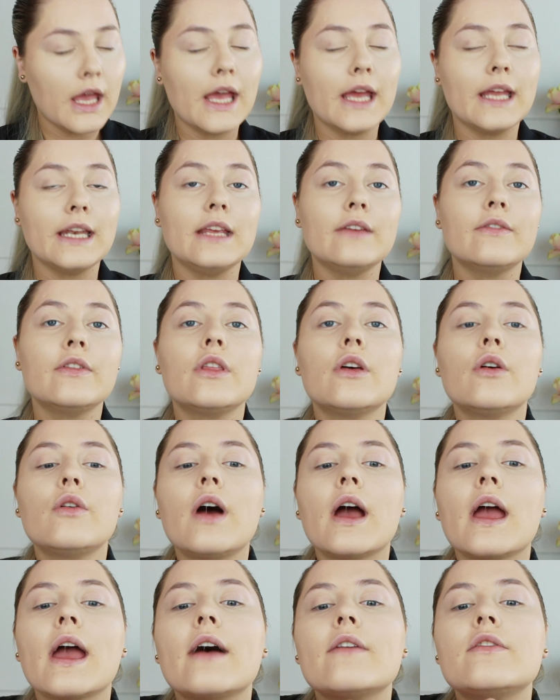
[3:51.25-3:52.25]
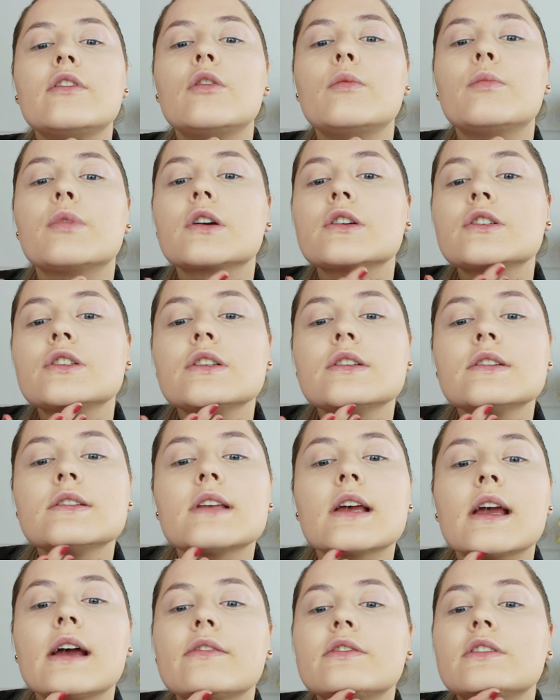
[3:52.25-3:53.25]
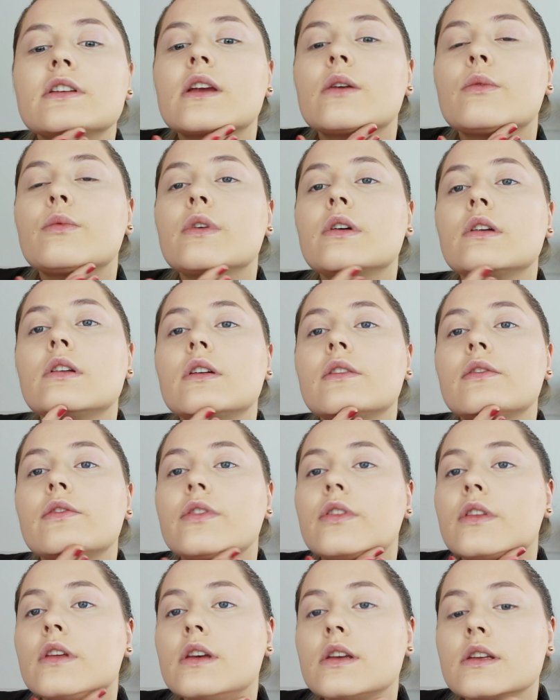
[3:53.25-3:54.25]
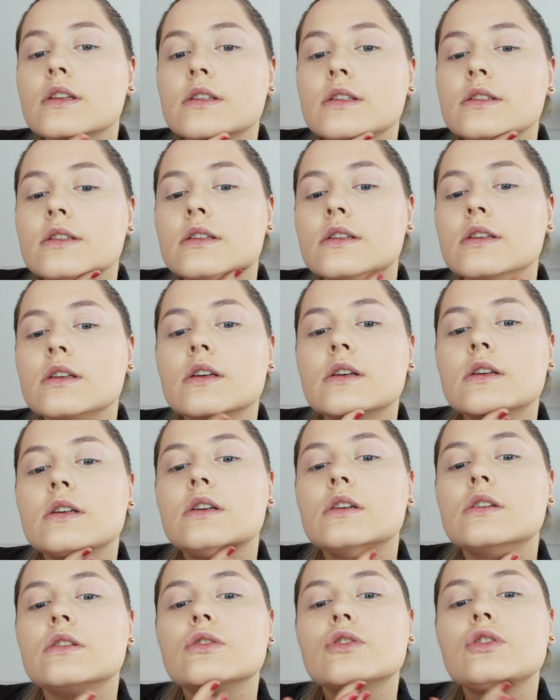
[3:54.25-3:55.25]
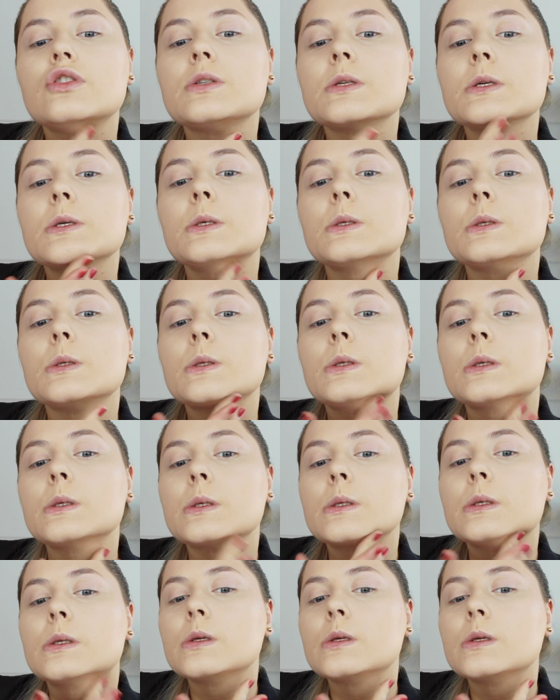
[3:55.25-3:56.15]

And even though I have no brushes, I have to get rid of this chin.